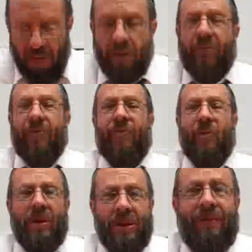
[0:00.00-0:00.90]

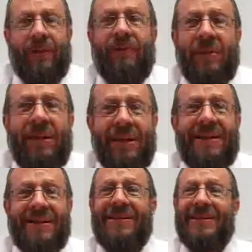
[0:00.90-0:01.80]
40, 50
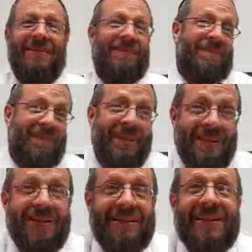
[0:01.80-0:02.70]
years,
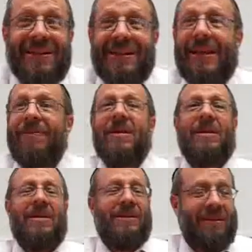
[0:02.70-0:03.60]
60 years after
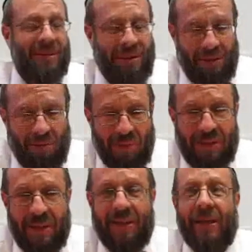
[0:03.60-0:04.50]
this, we
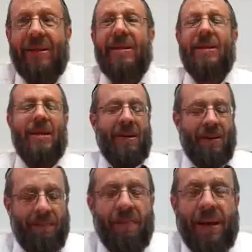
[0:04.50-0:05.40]
see that the
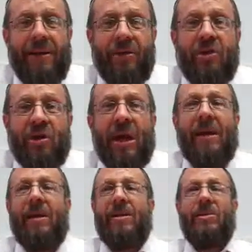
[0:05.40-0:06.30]
major
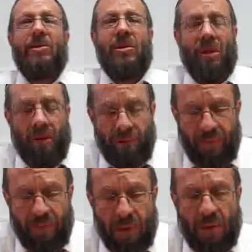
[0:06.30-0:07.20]
challenge of
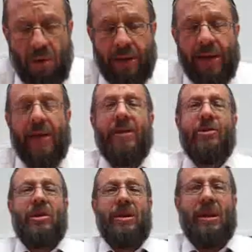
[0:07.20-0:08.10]
both
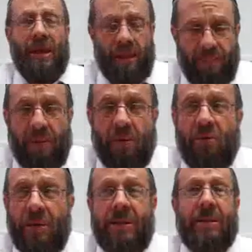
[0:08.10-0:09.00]
archaeology and biblical
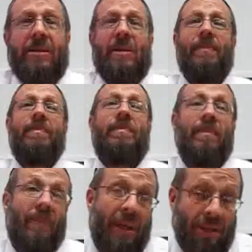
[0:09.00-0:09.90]
criticism,
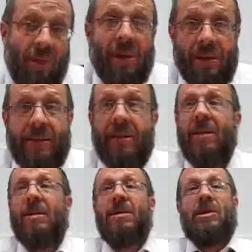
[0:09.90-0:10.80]
as well as
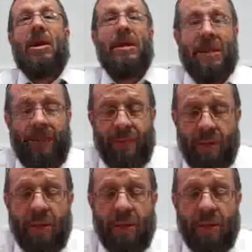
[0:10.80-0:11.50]
the scientific